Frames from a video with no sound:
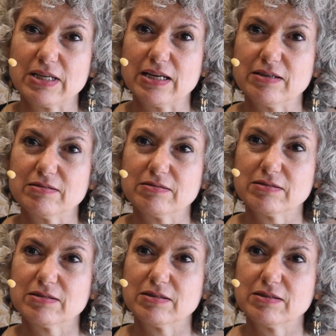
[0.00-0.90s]
than
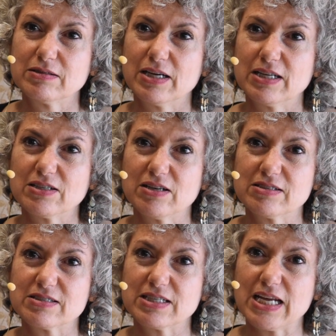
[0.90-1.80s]
it
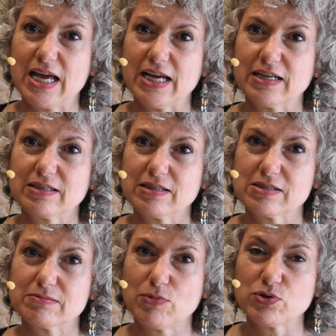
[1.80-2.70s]
does today,
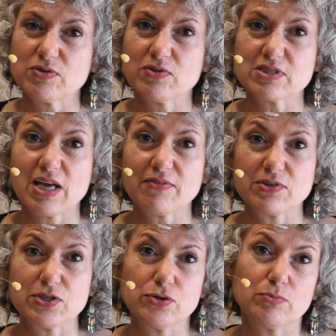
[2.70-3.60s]
because most of us have
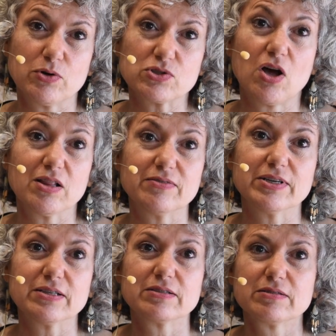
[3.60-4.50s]
to do all of it